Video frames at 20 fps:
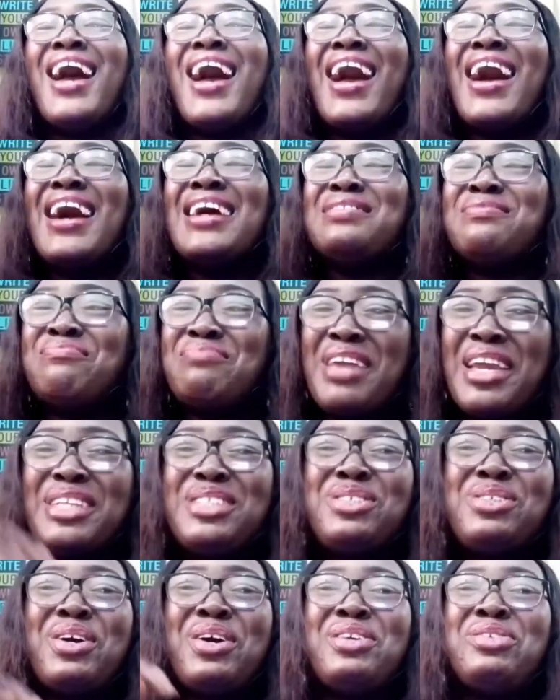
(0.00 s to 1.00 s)
And make
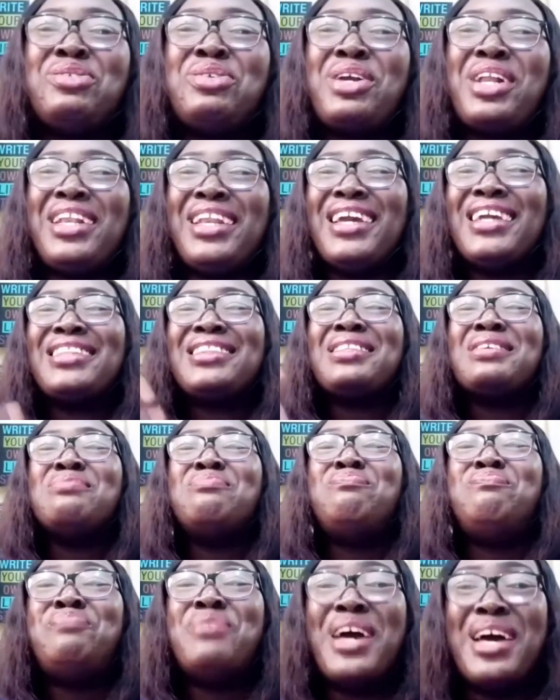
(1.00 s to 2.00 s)
sure you click
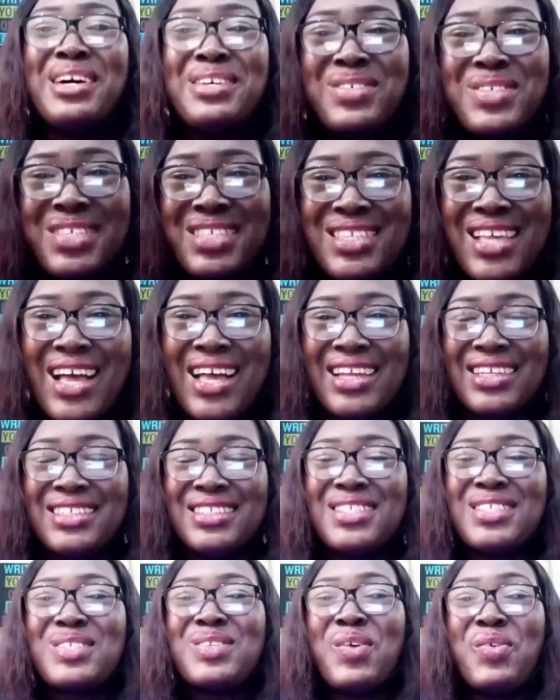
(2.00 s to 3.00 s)
the bell sign
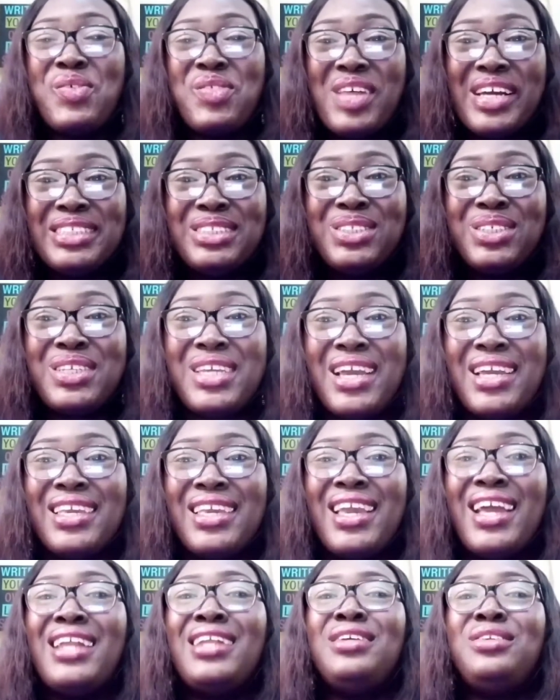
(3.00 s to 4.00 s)
so that you can
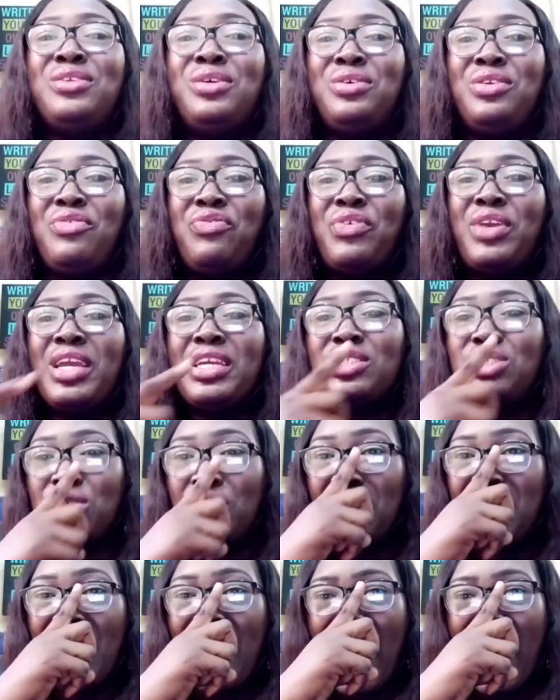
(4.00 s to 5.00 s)
get a
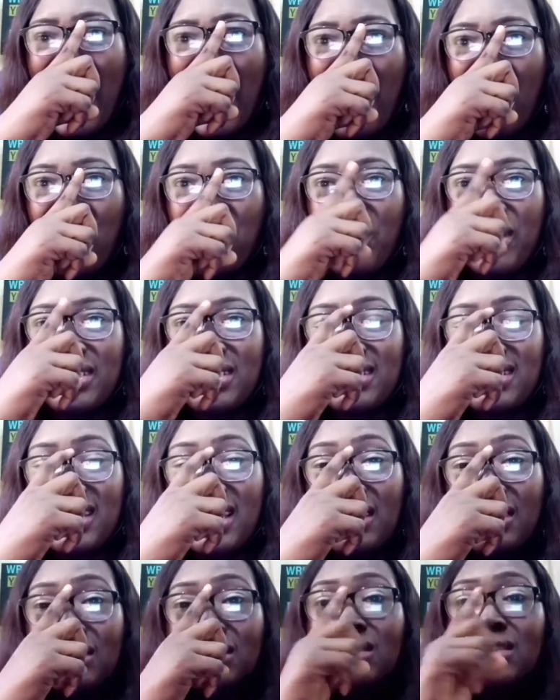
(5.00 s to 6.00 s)
notification every
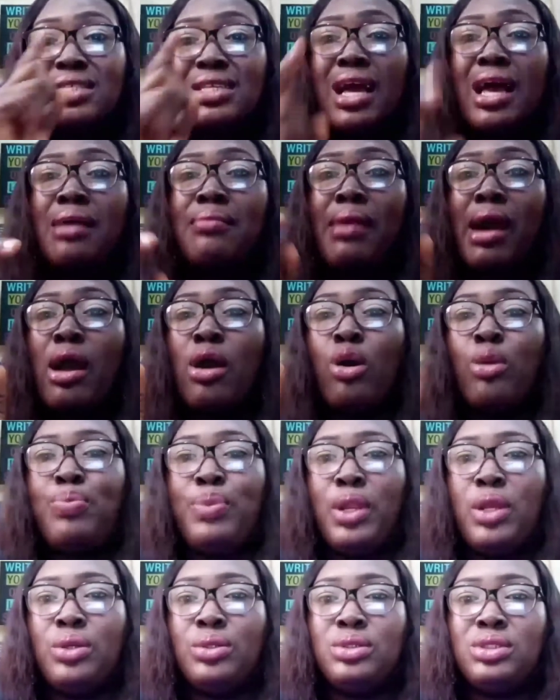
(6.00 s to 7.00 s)
single time I
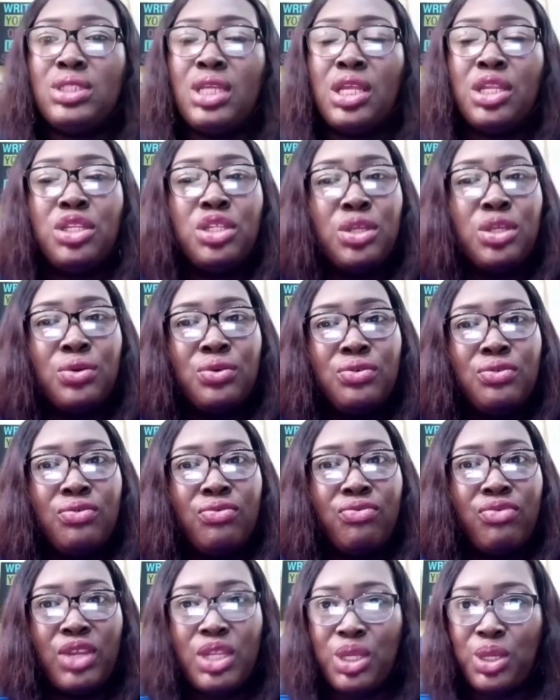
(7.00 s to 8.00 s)
upload a new
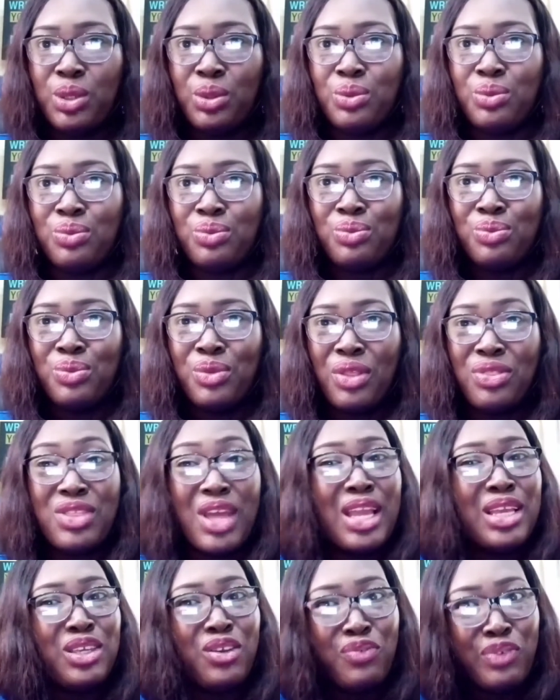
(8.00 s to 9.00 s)
video.
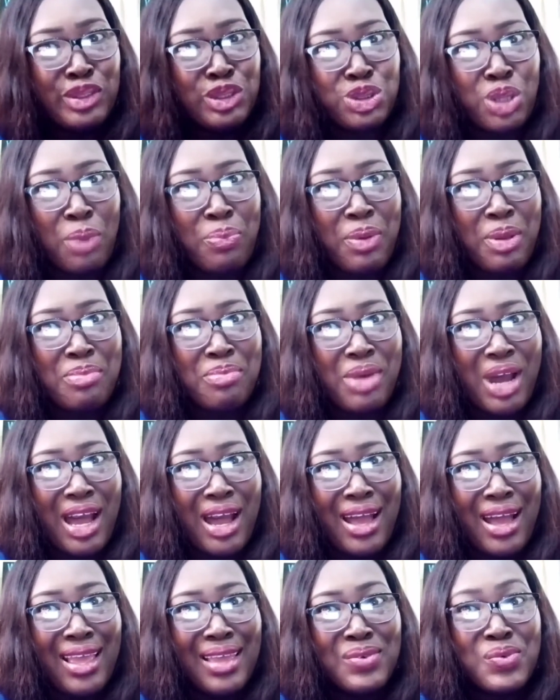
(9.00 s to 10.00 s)
Thank you for dropping
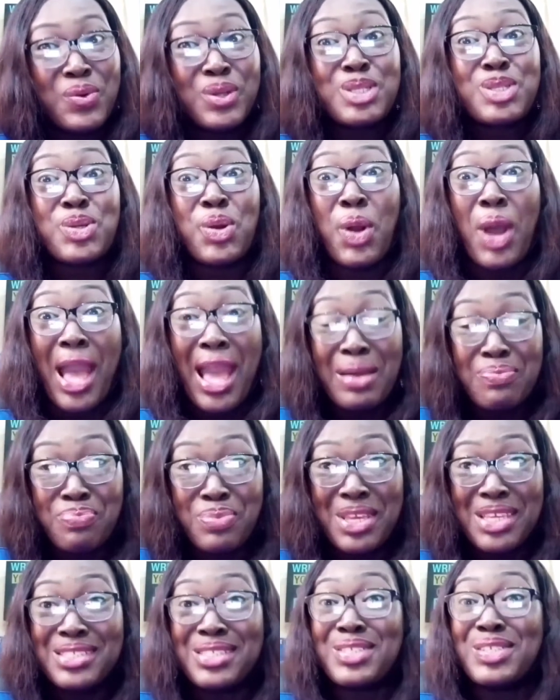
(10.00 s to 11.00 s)
by. We're so
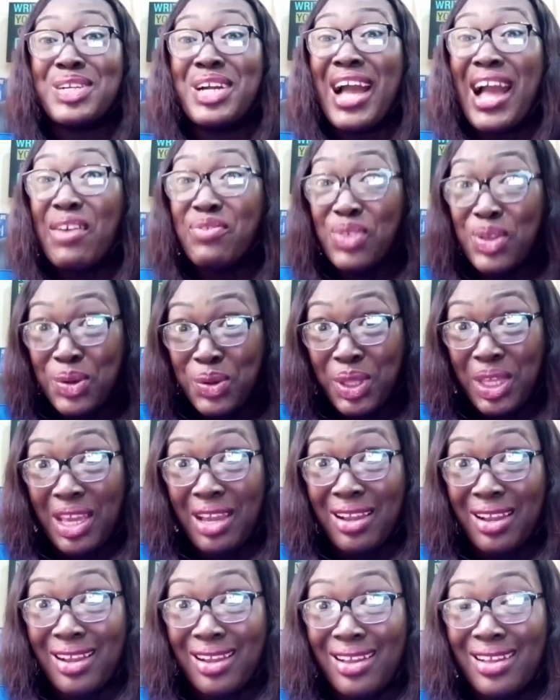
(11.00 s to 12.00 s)
happy to have you
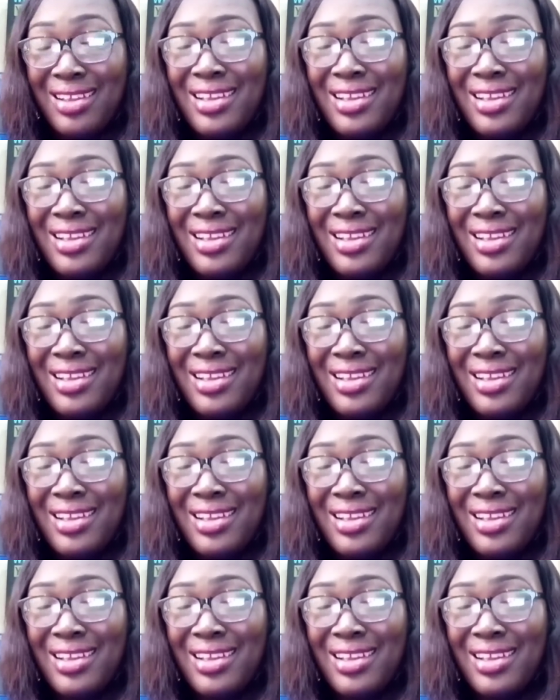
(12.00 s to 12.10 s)
here.